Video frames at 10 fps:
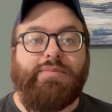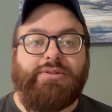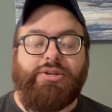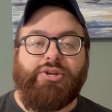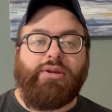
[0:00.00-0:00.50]

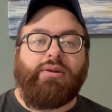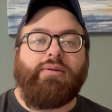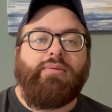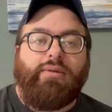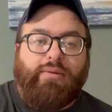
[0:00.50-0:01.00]

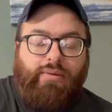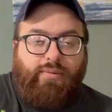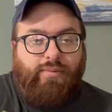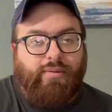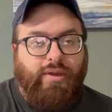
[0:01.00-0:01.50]
Cgn
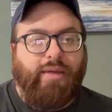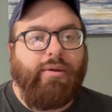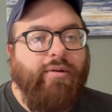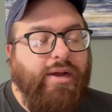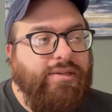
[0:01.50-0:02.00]
came
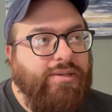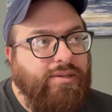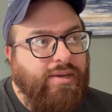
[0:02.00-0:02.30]
across